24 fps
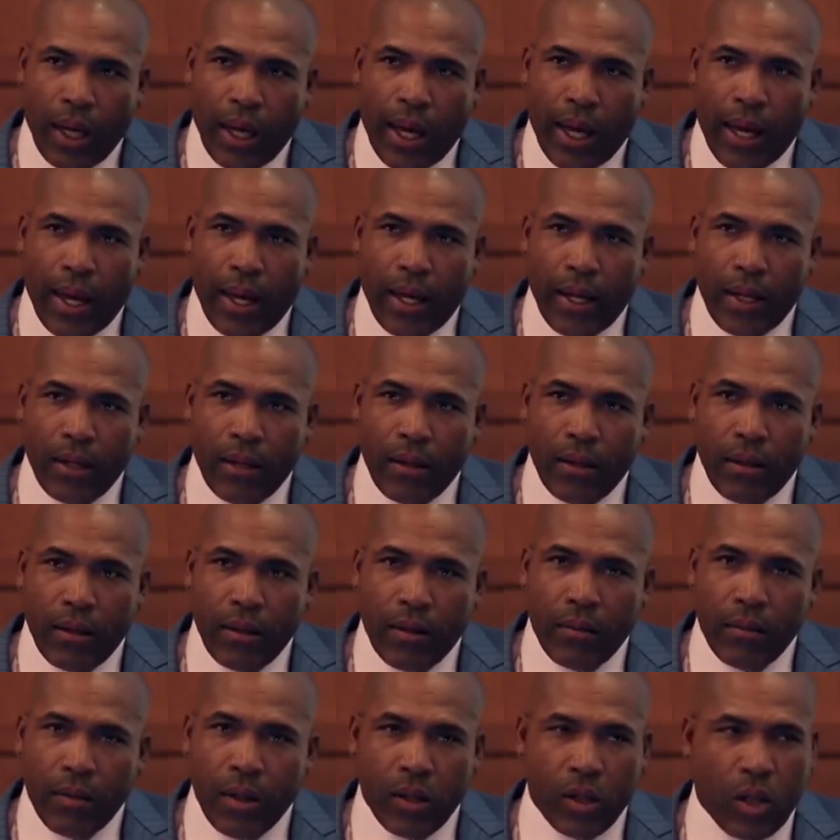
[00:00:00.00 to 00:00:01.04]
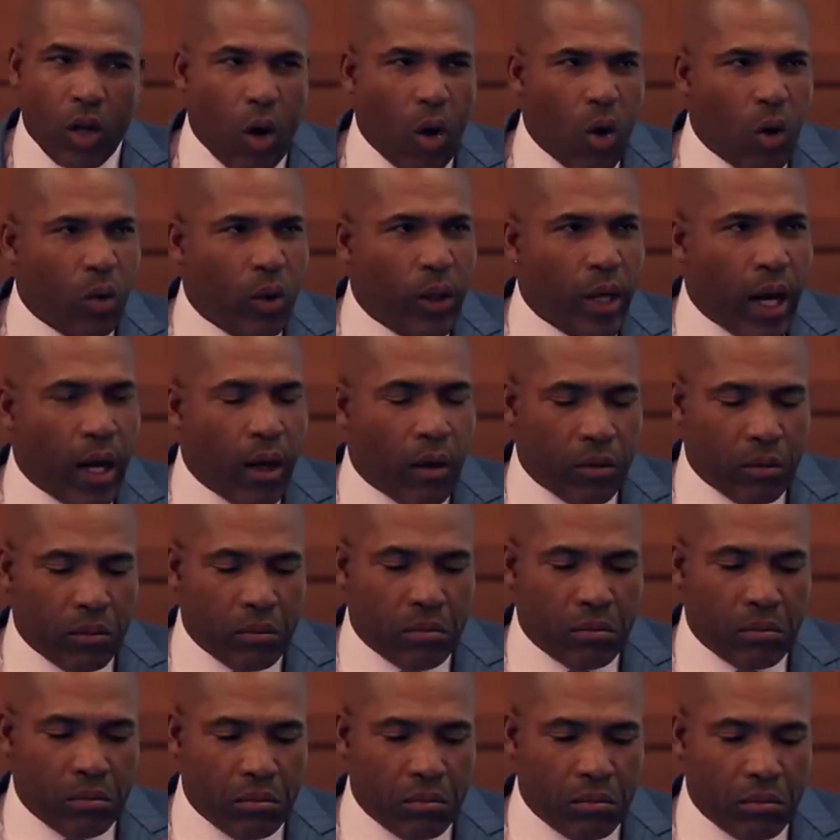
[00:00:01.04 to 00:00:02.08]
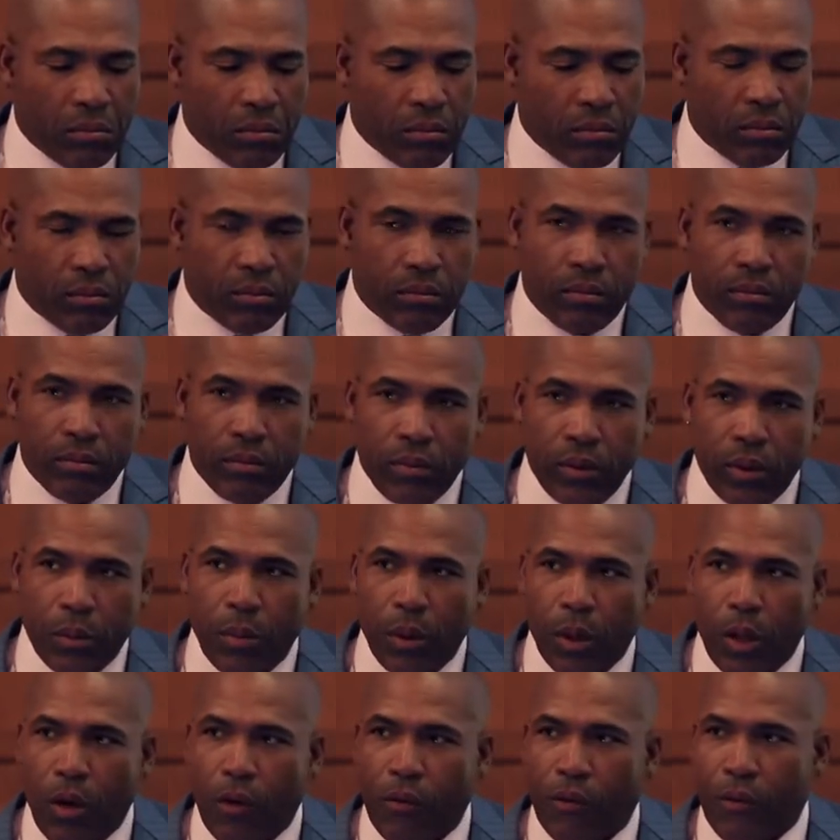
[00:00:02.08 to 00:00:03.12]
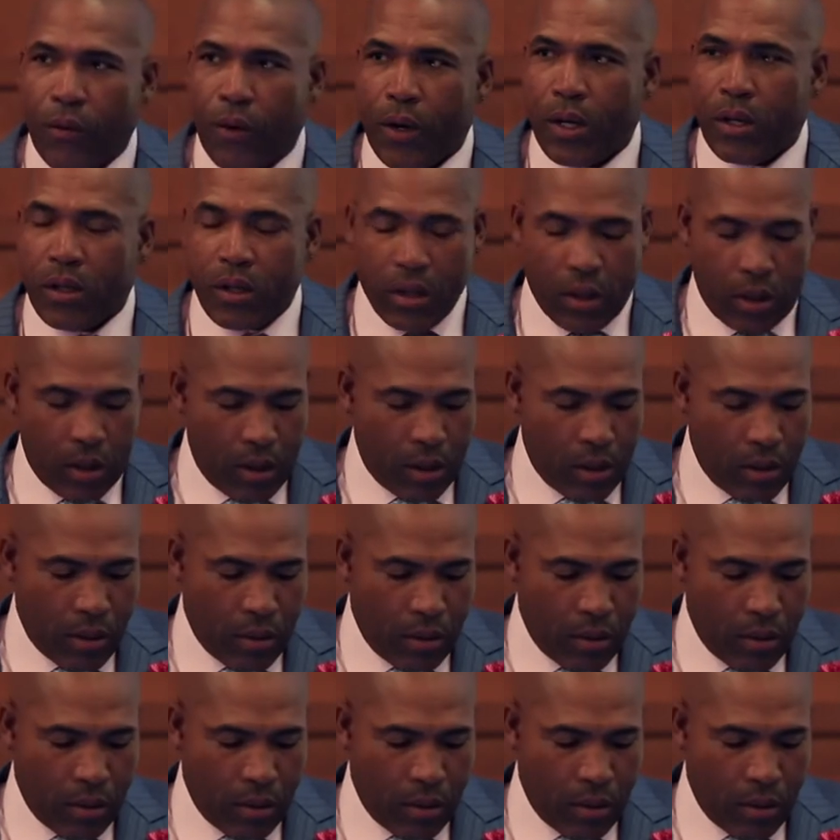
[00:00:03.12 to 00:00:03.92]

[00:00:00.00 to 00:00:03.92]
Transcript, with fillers: And it's cold out, below freezing.